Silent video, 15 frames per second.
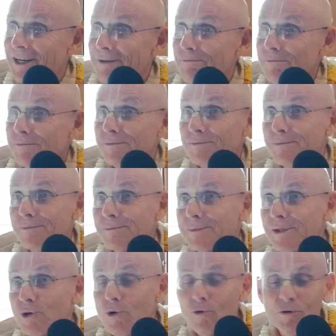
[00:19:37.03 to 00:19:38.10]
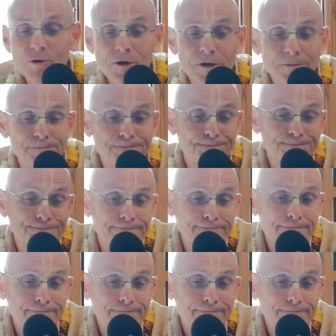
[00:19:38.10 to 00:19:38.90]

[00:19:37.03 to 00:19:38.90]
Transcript: uh, or.